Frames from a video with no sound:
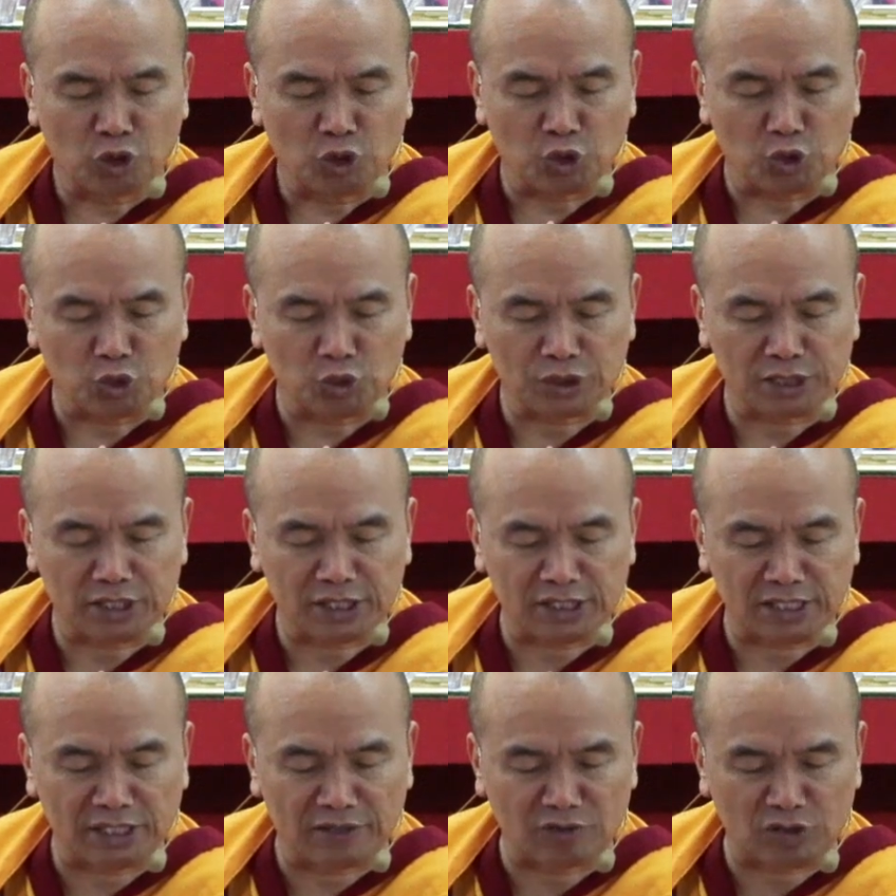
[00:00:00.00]
Ru is the
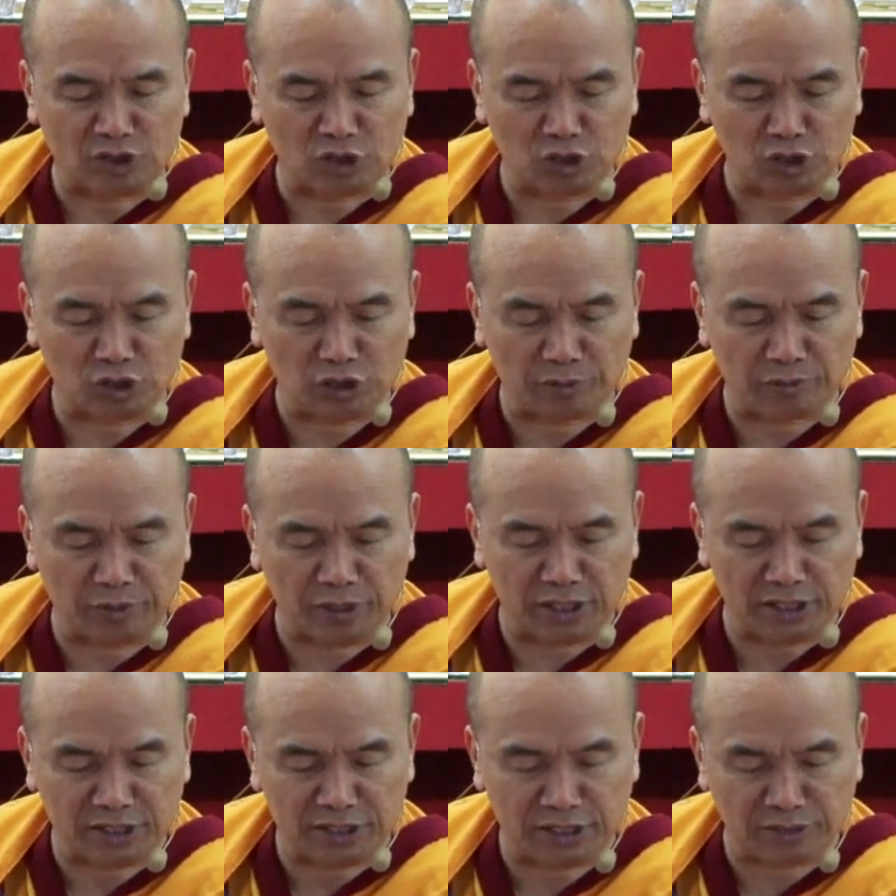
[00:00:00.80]
selflessness of the
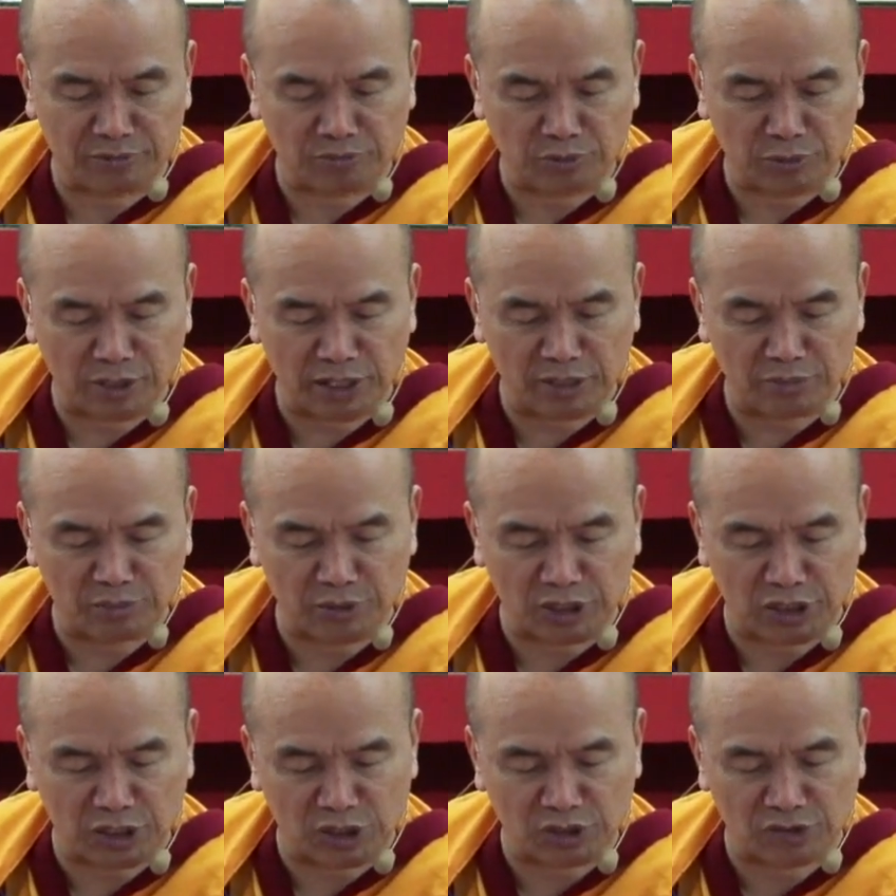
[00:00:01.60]
person, the
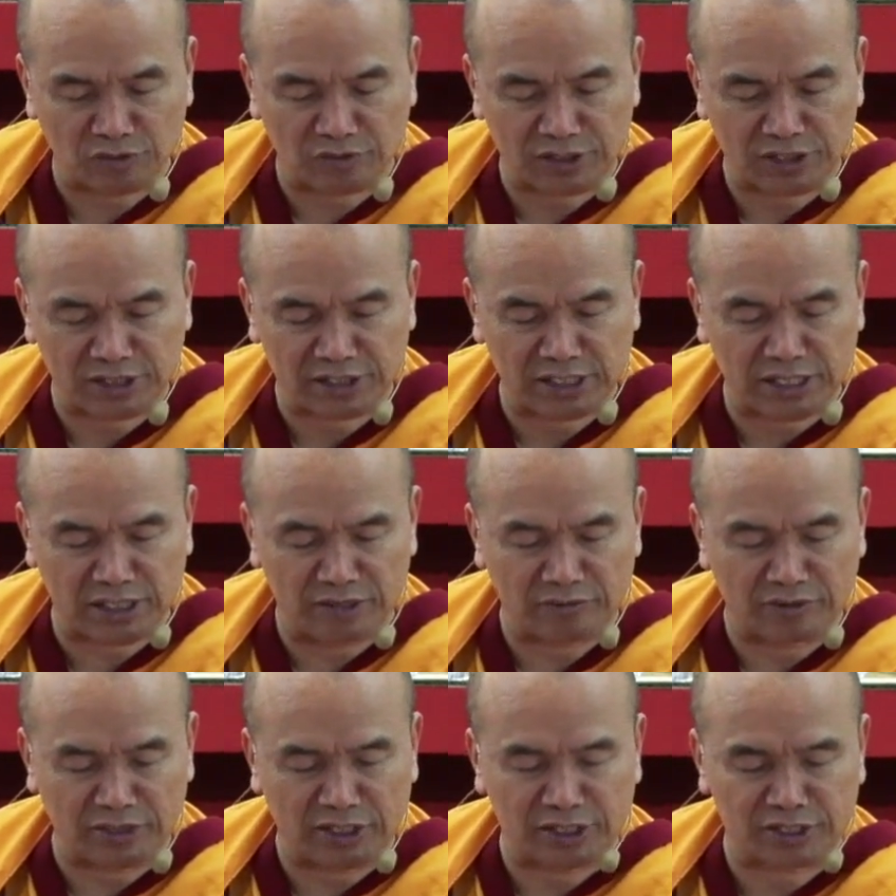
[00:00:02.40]
emptiness of the
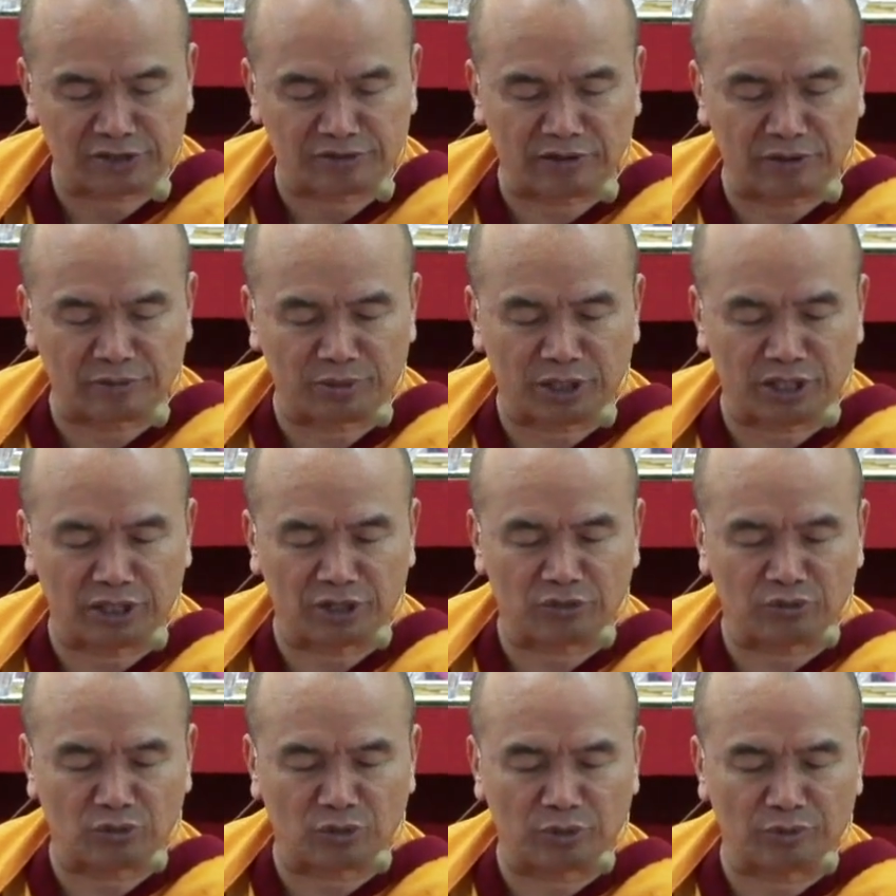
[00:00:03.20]
self that is
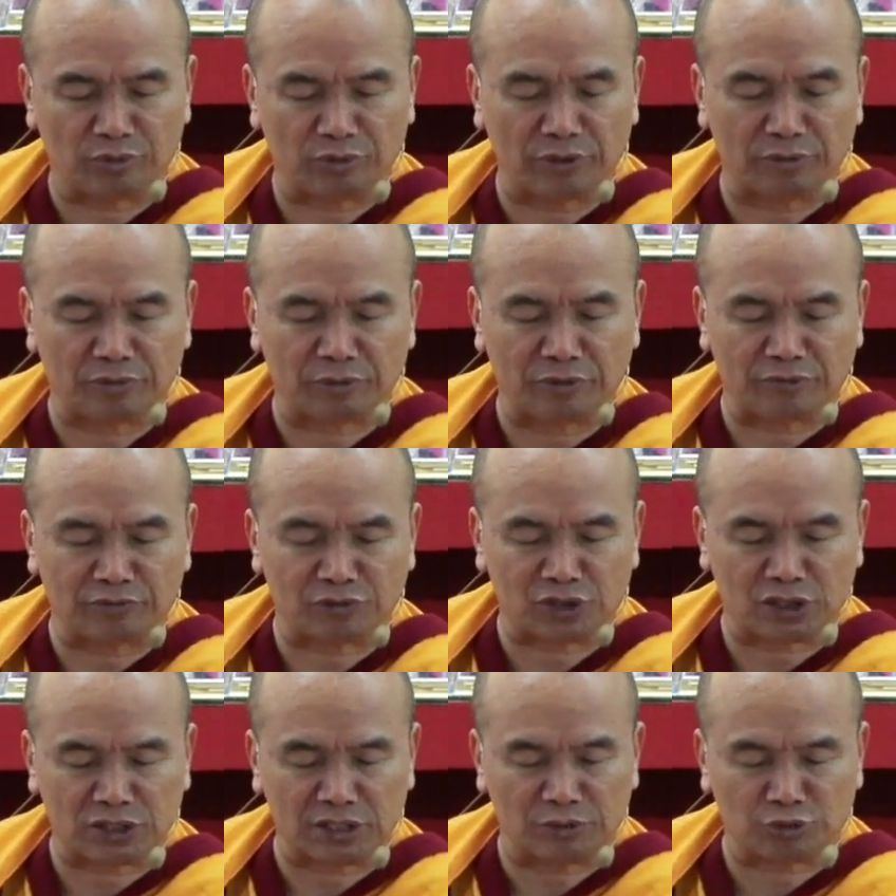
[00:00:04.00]
fabricated with
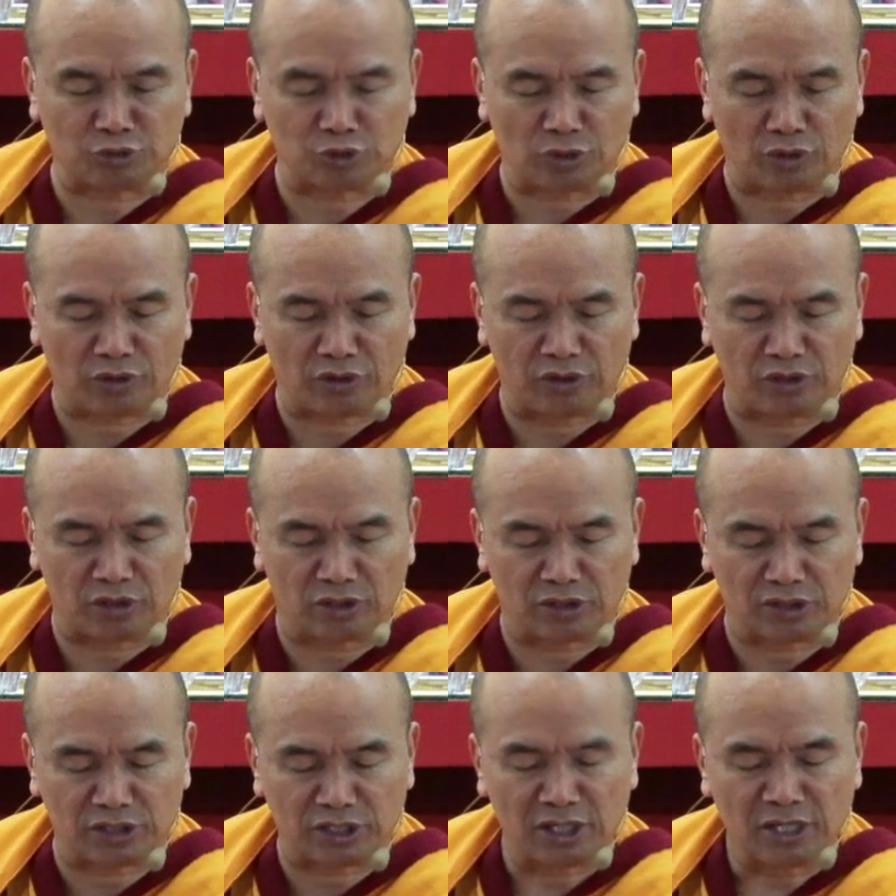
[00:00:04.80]
web-conceptual
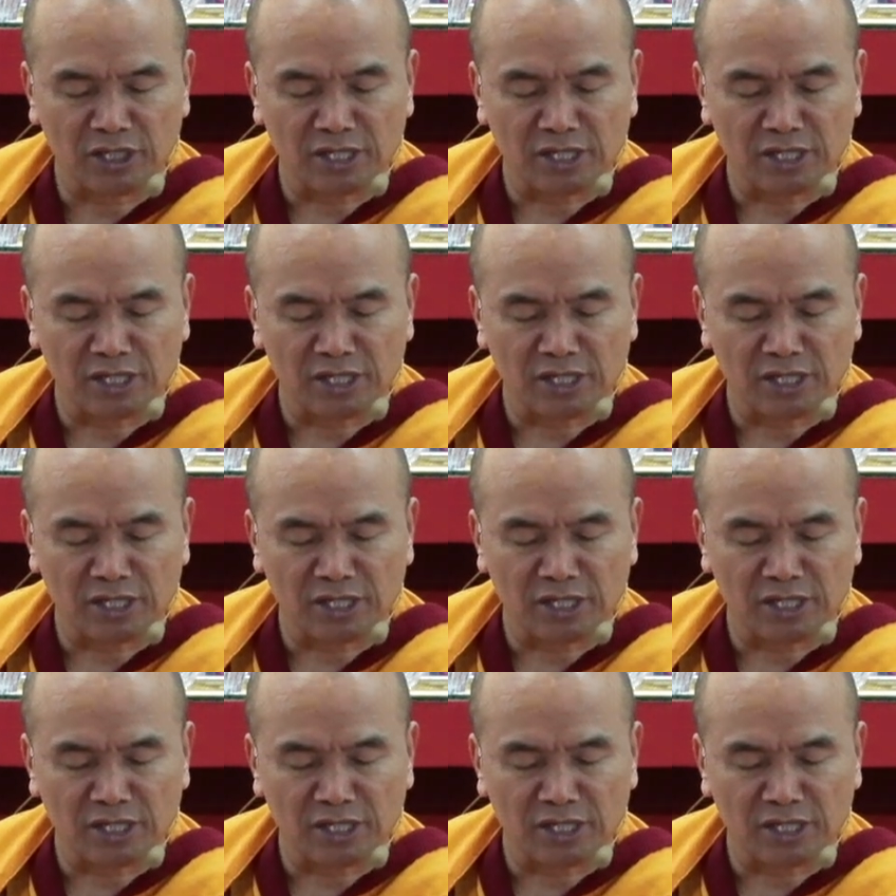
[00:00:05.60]
thought